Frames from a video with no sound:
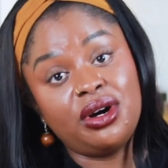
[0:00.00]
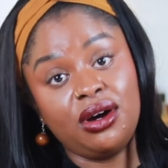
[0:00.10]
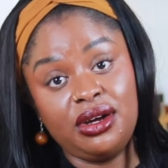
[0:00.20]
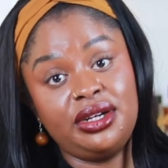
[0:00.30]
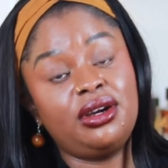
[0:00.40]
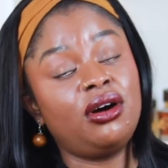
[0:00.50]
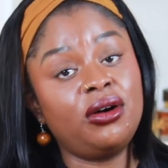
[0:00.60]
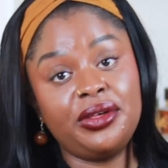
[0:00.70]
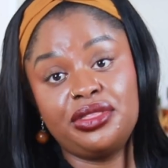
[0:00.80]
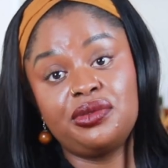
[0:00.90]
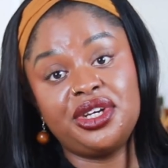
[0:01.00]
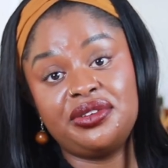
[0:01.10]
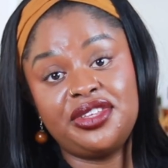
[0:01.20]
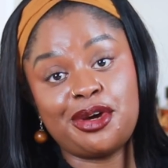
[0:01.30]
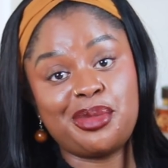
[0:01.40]
on all three
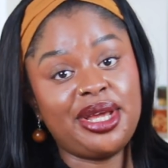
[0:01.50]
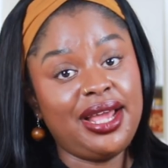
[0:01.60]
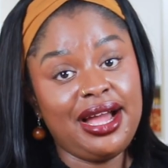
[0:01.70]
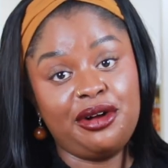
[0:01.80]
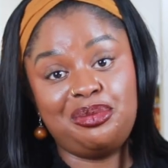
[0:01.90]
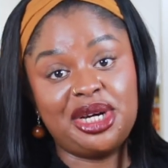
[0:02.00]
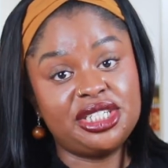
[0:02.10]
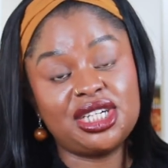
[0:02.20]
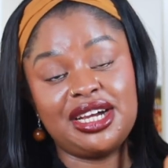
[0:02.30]
of them and how much